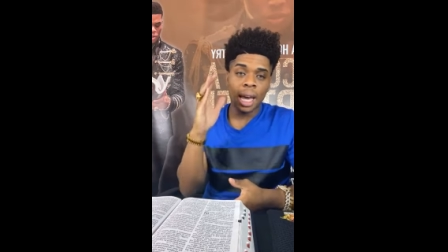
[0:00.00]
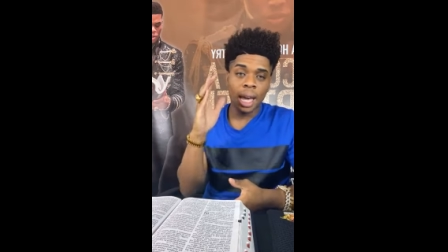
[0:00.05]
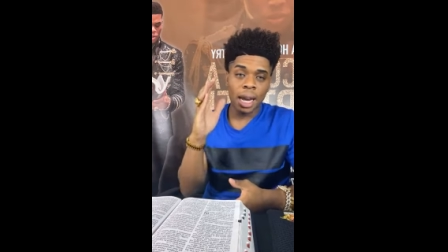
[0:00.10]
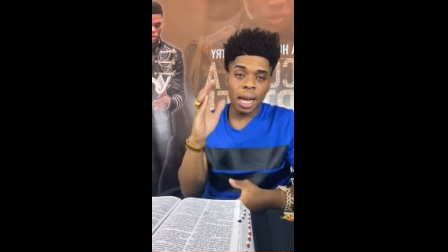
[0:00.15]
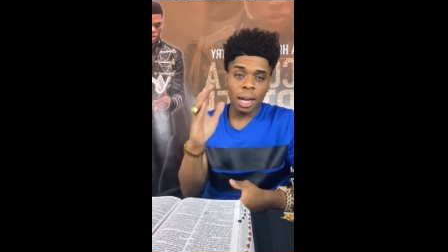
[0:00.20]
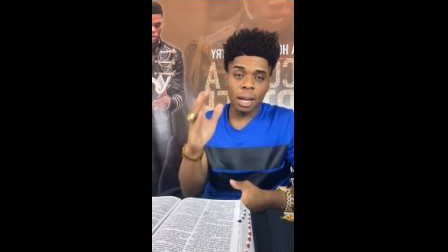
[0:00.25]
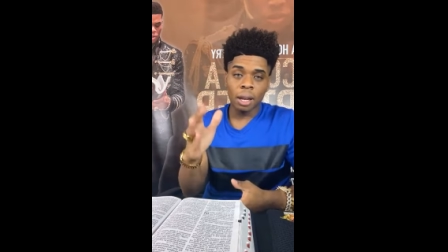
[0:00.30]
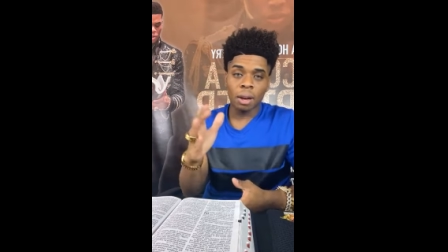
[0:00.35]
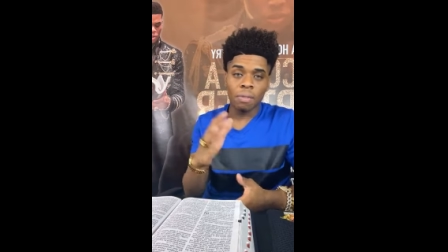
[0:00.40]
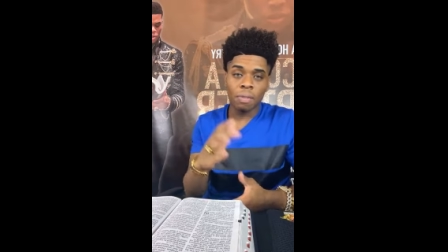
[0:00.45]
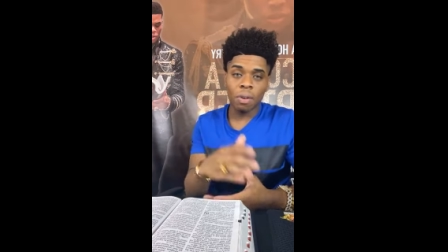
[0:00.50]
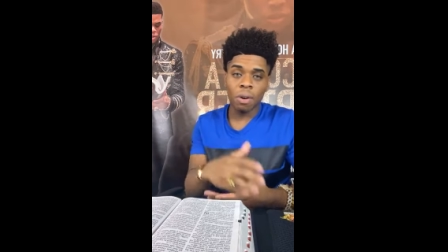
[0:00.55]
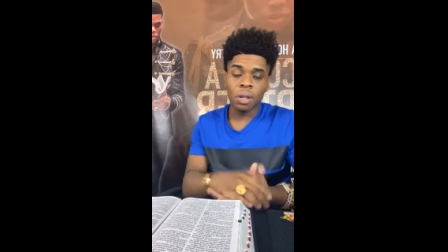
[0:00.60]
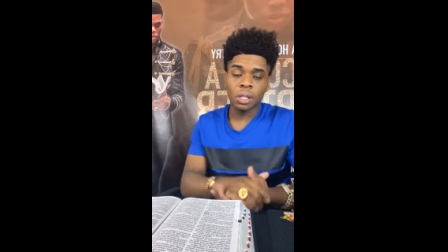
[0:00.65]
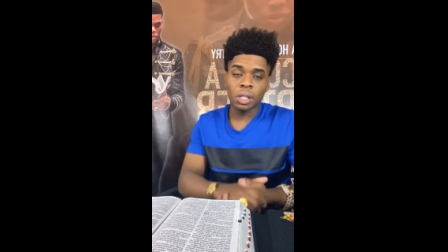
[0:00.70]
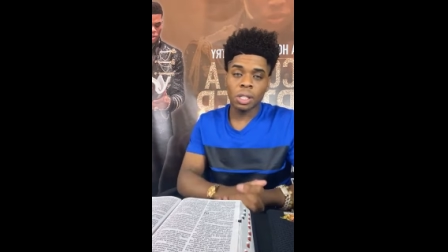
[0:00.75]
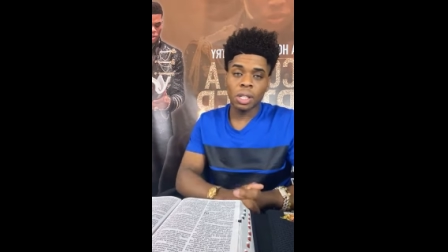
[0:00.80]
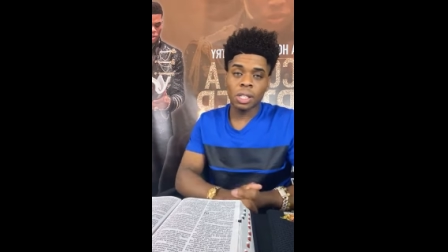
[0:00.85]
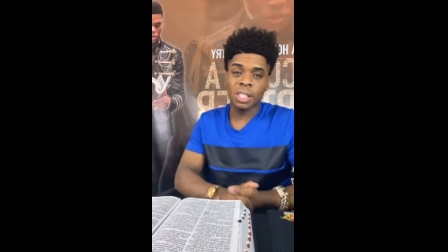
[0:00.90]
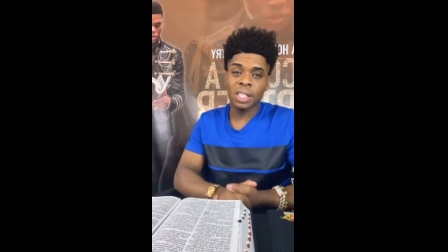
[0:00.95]
And I look
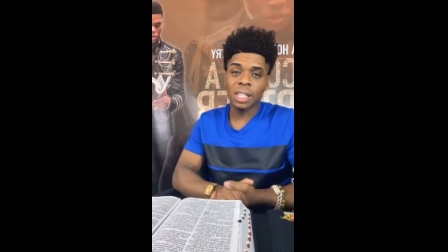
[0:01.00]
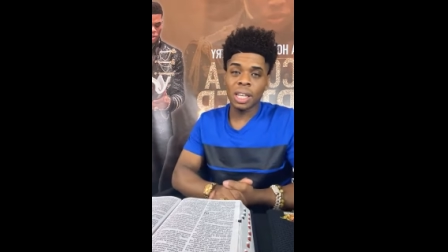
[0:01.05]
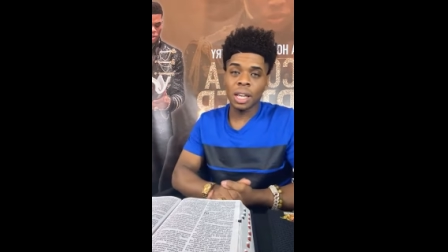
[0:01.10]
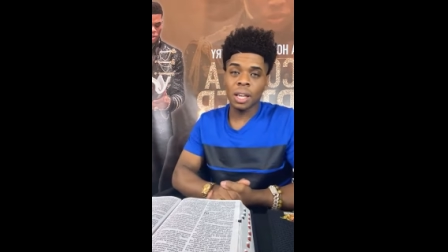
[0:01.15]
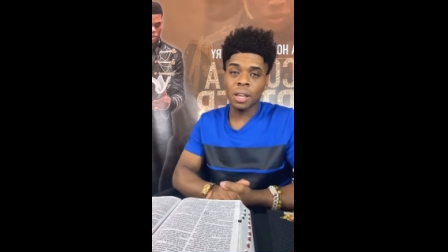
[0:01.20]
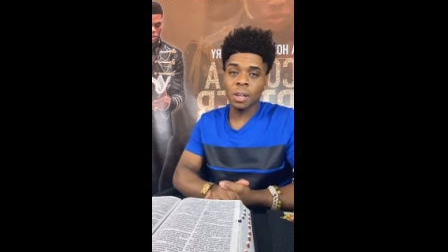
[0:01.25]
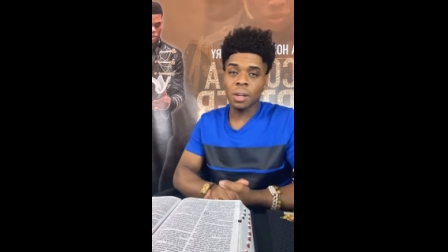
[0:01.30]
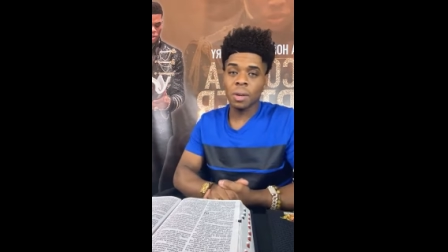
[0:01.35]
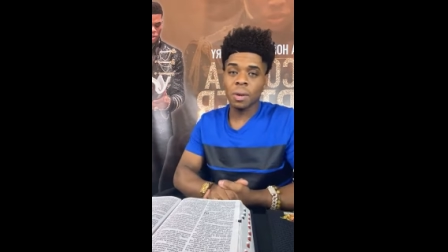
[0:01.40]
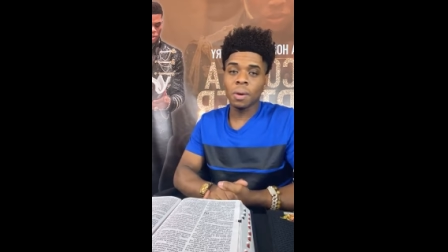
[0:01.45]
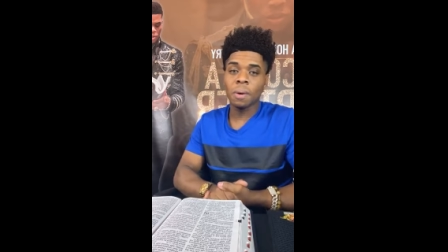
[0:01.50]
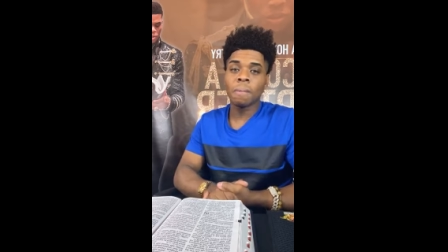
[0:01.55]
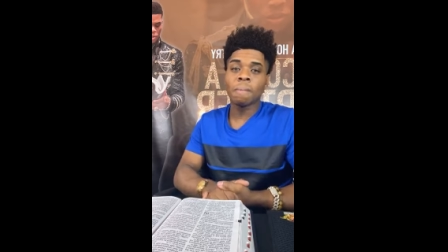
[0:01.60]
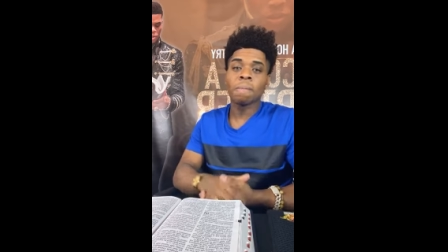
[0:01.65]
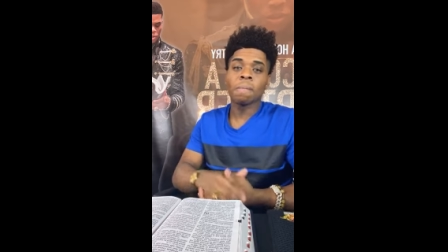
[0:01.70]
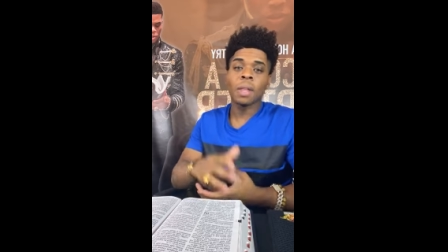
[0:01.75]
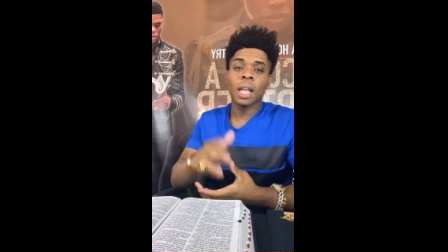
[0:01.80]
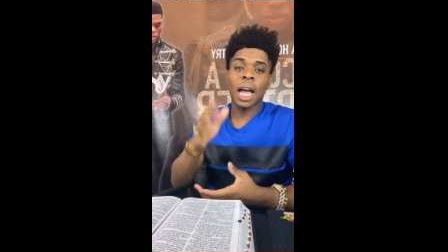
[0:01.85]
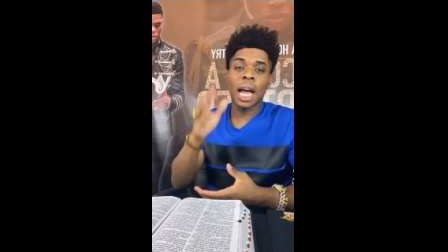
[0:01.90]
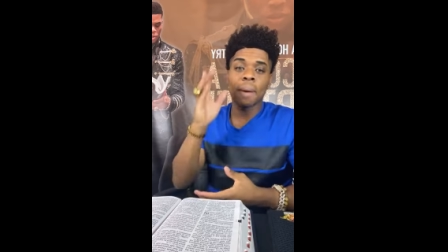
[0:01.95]
forward to seeing you
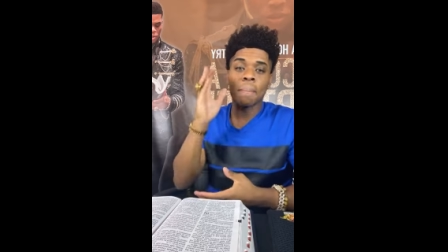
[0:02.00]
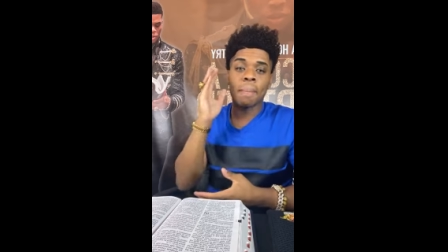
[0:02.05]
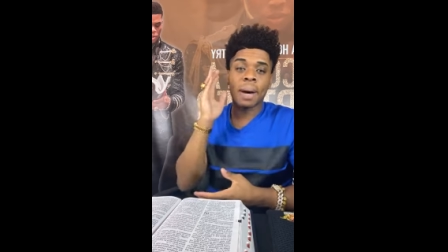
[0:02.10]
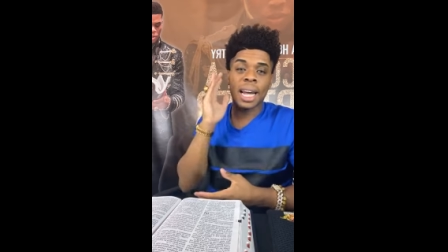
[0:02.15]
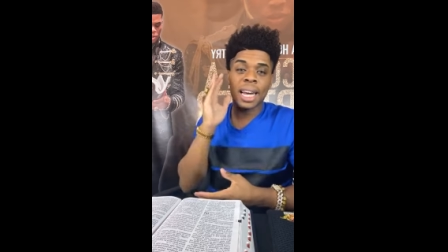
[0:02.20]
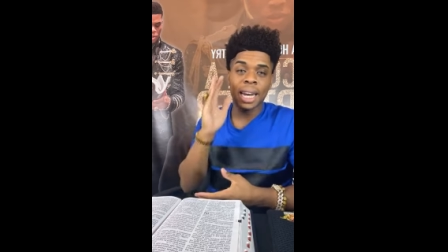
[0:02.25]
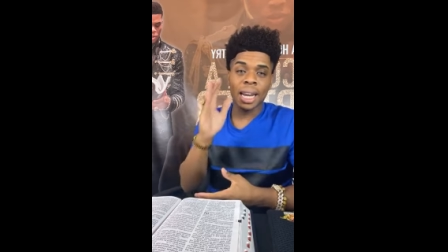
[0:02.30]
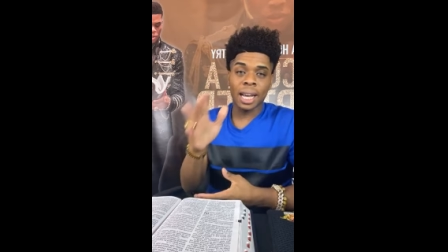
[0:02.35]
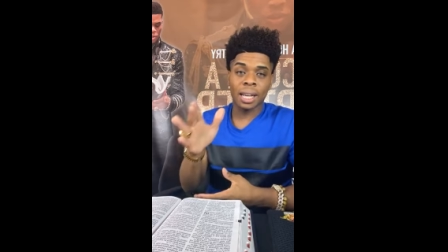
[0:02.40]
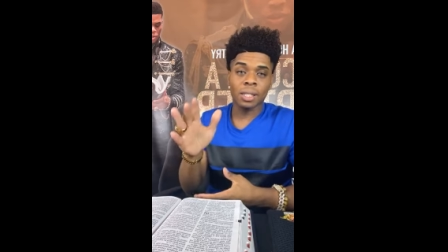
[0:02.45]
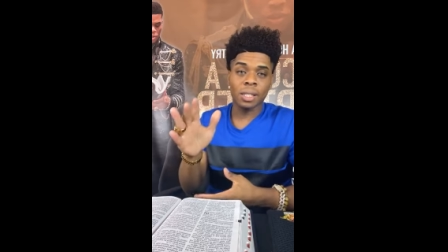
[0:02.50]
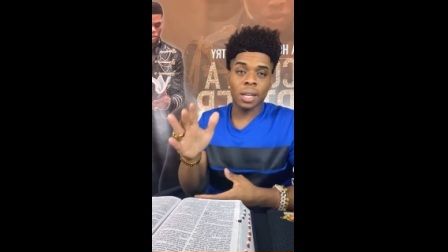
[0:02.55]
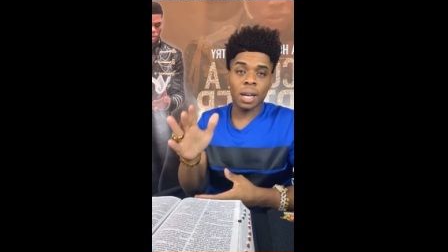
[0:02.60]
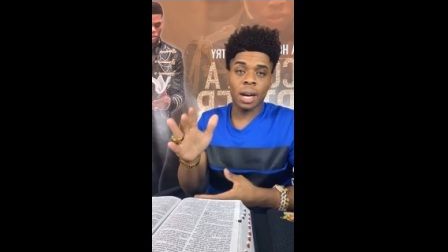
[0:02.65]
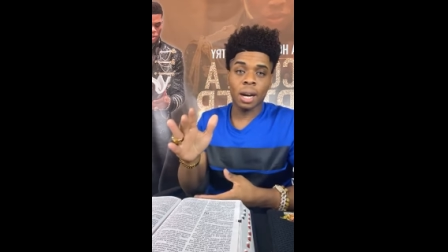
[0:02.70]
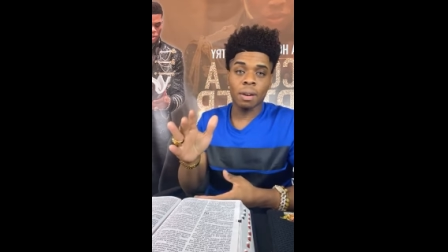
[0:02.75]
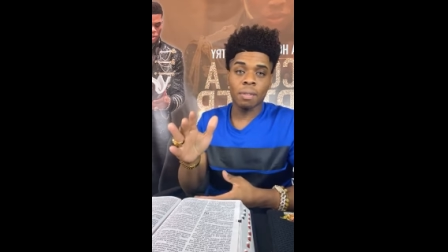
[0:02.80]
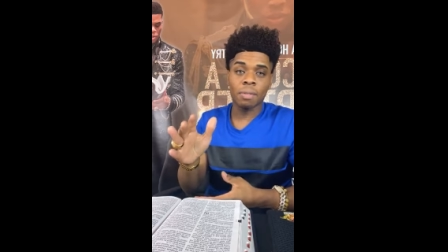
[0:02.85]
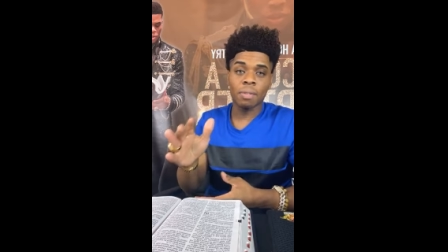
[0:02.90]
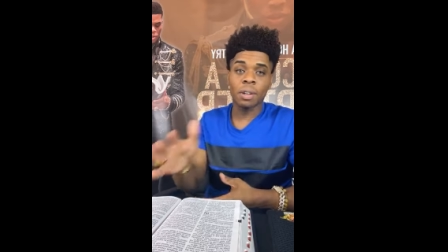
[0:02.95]
at my next
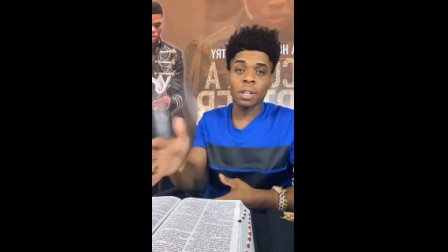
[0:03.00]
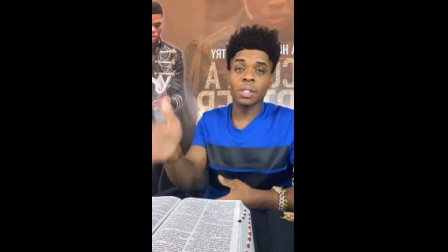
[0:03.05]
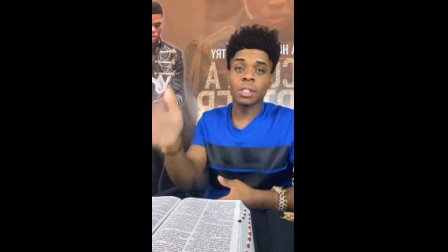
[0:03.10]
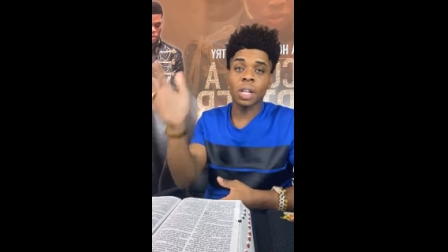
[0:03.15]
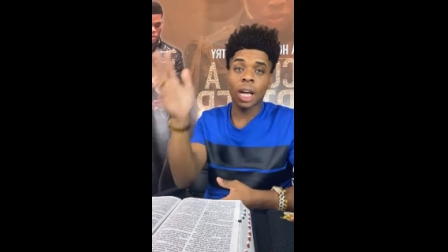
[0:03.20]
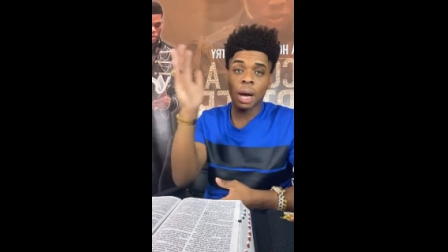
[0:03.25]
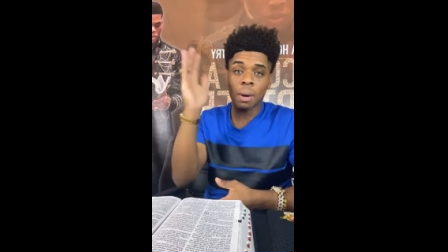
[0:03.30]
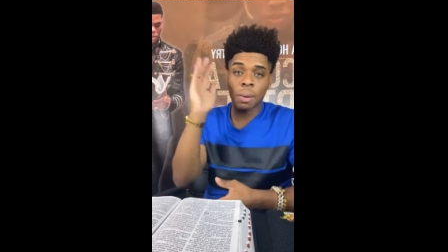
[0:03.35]
conference.